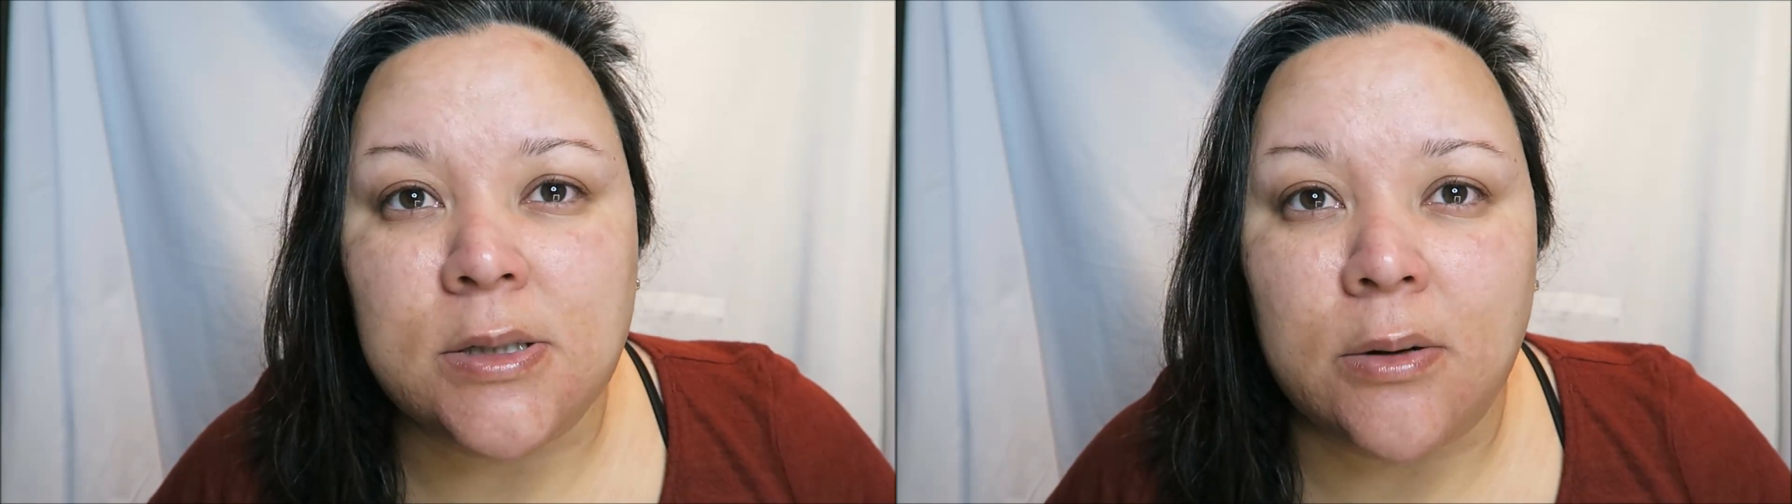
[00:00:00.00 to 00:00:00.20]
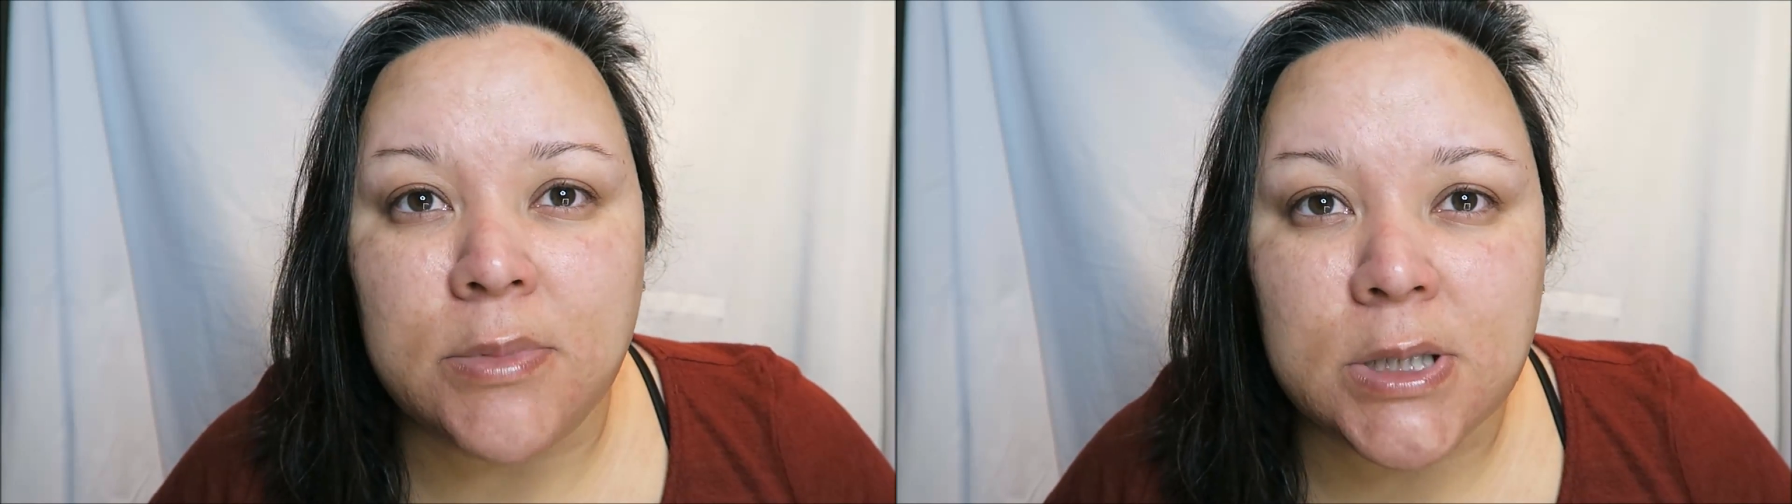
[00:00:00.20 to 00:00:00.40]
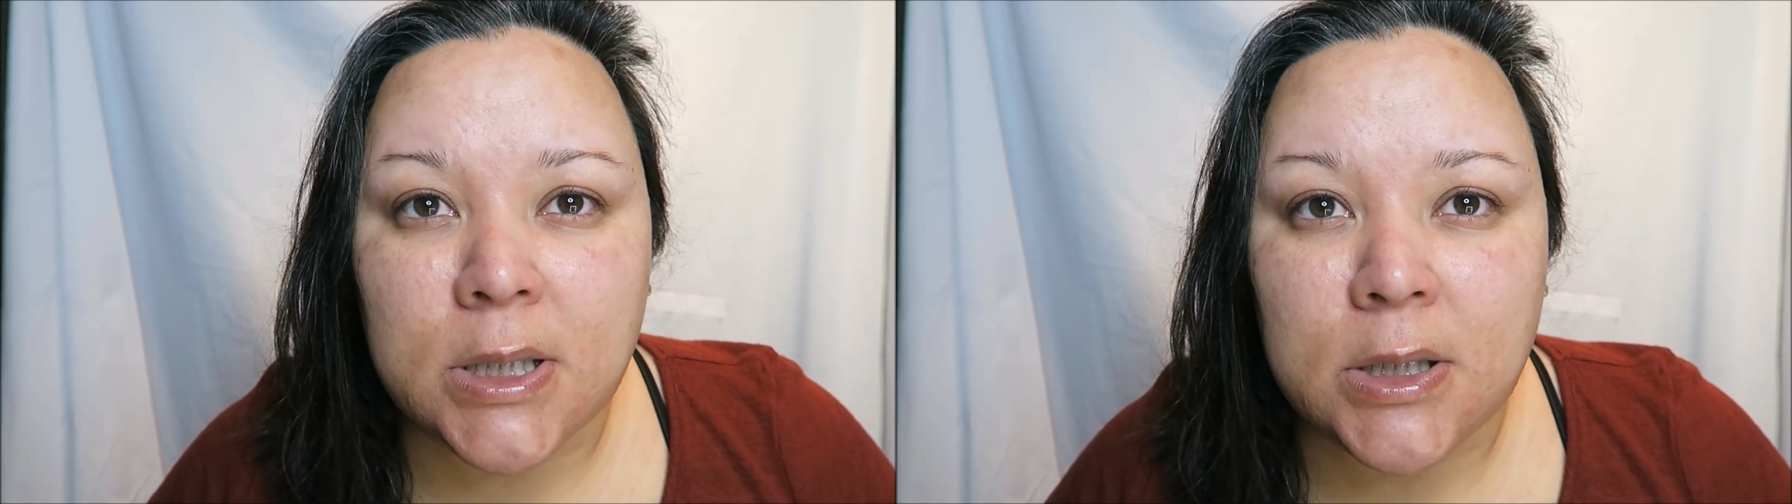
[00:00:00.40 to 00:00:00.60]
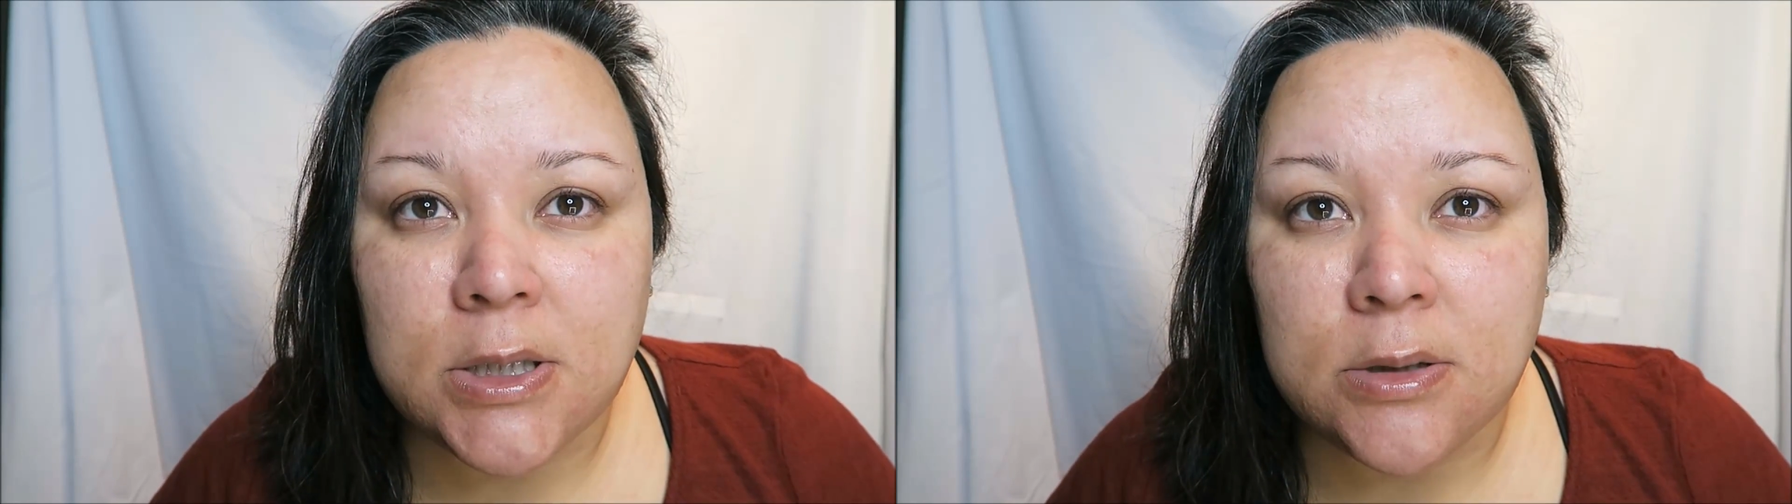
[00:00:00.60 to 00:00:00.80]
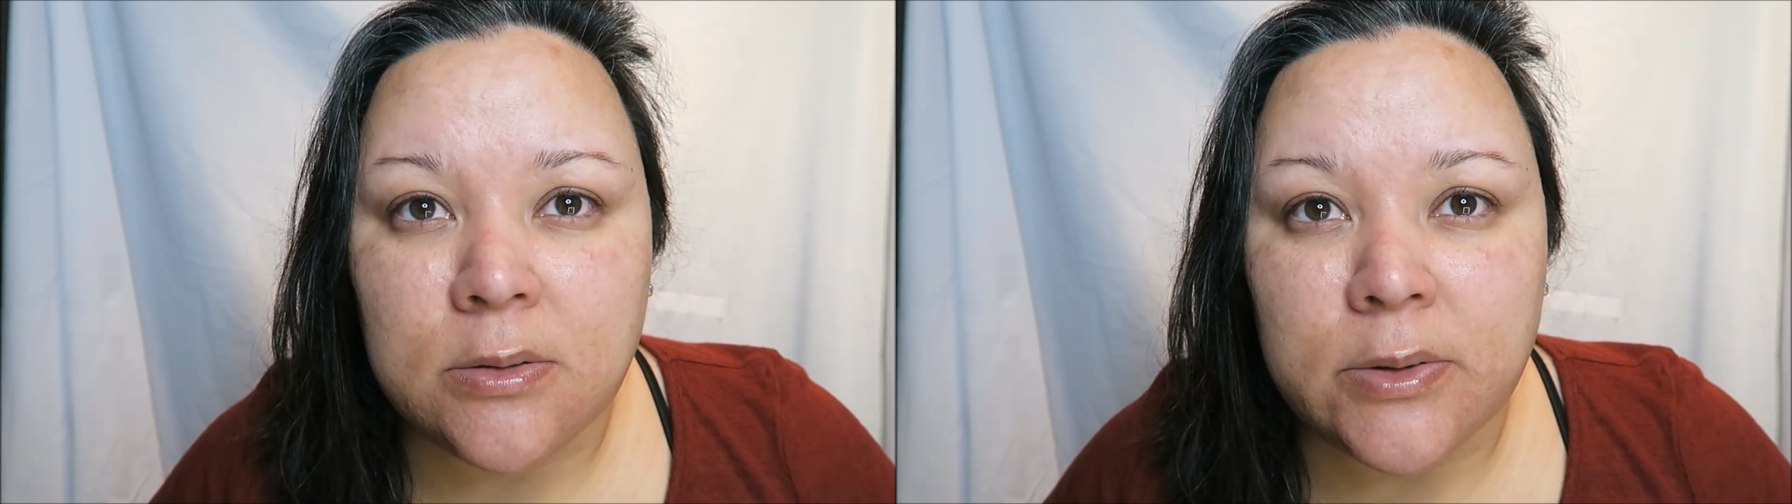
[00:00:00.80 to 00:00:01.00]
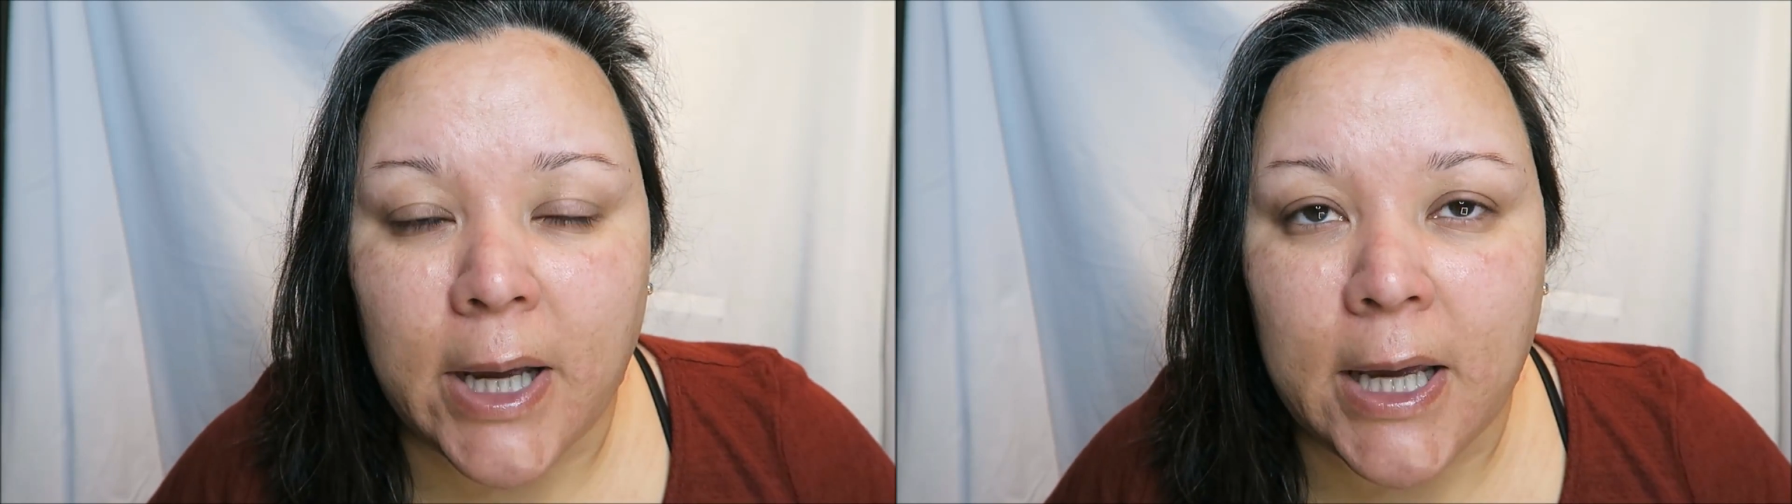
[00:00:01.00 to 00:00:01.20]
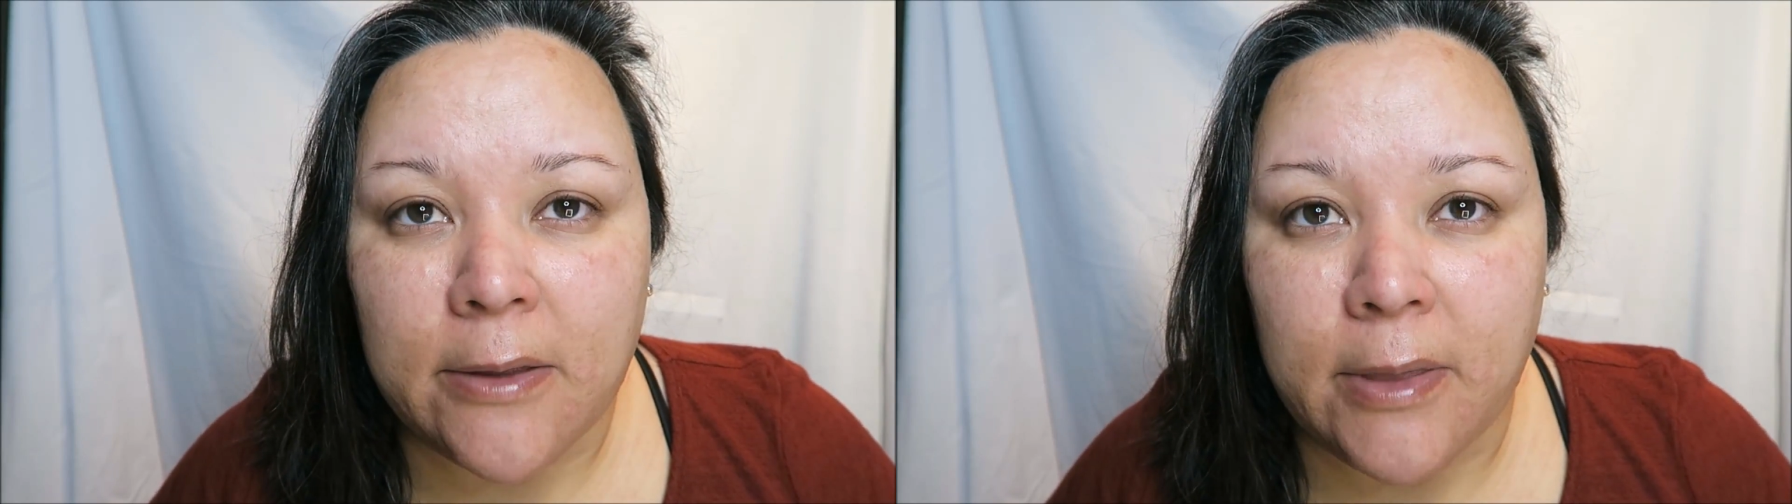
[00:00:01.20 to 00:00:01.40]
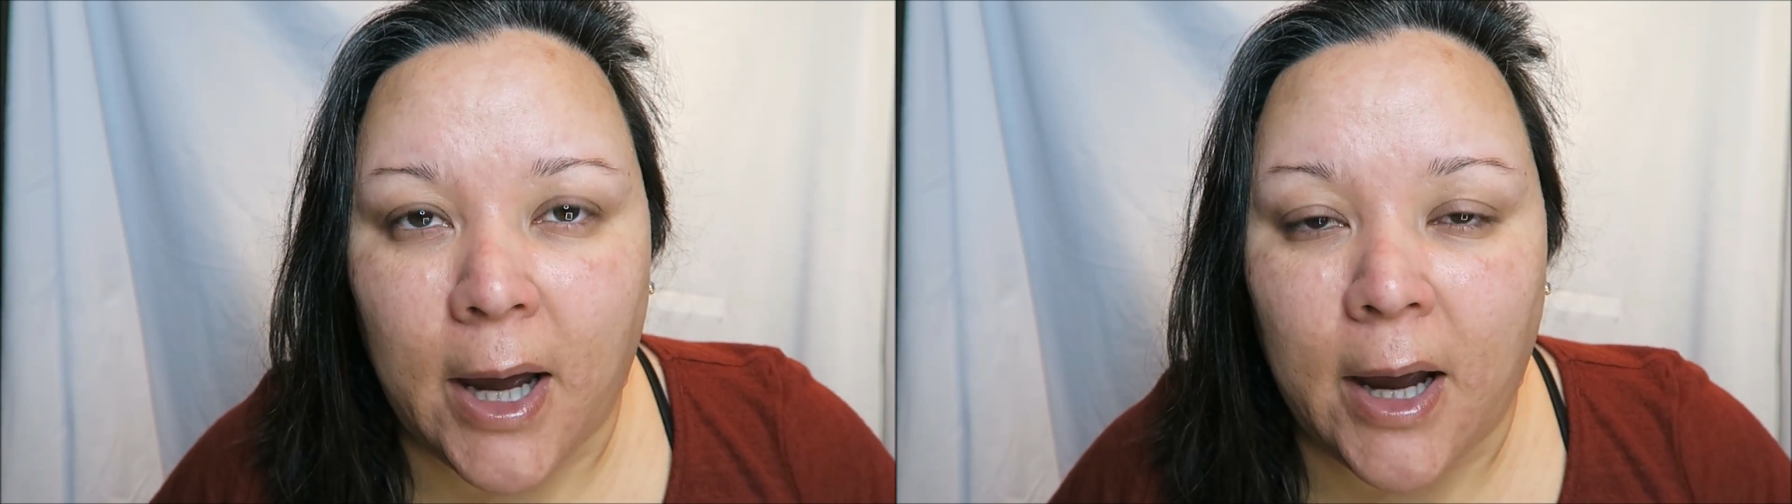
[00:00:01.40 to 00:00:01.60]
so I'm just gonna do
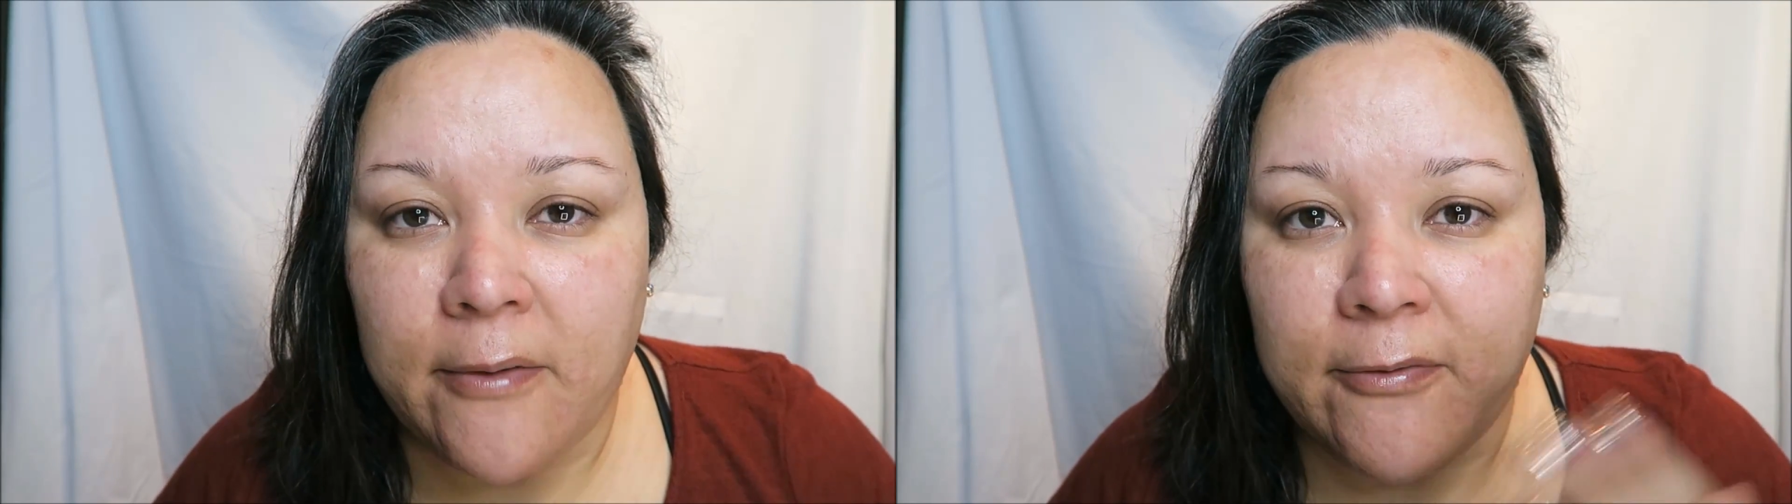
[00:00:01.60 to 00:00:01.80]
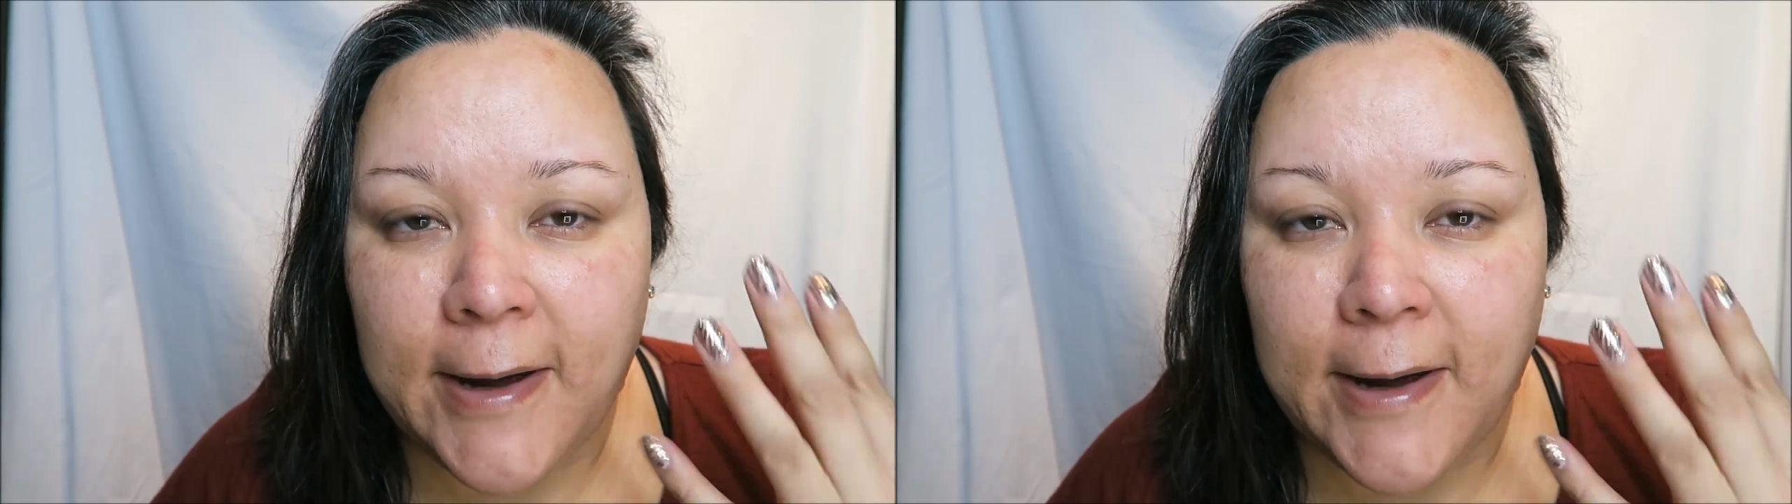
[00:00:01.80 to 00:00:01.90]
like that